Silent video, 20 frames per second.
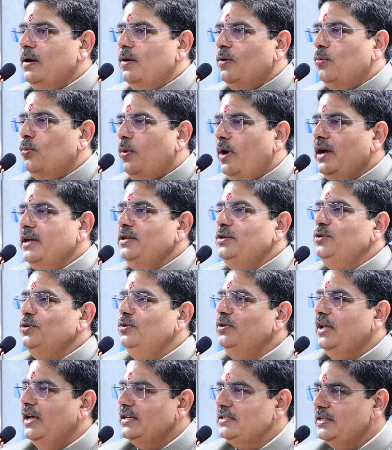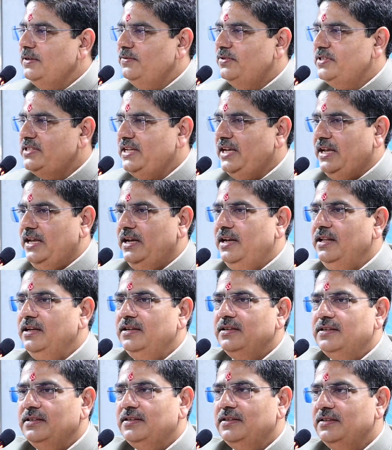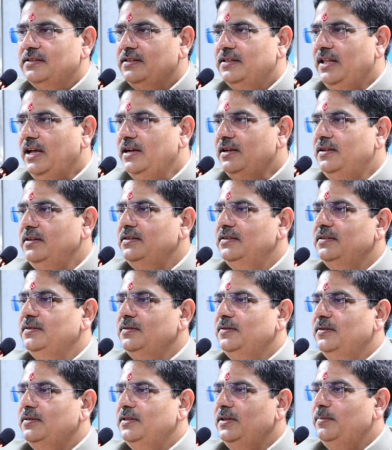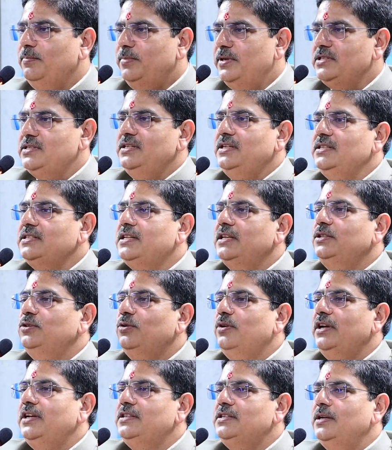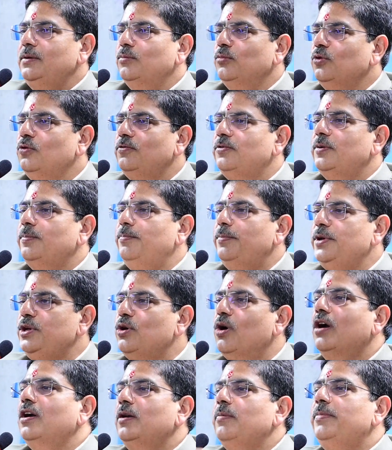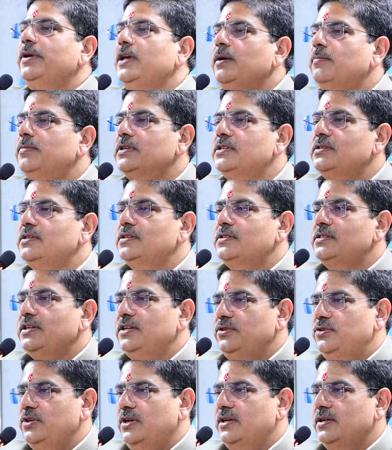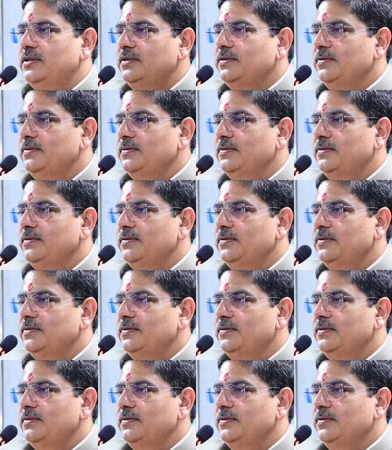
Why should, as I've said, that the business education moved beyond being business-centric.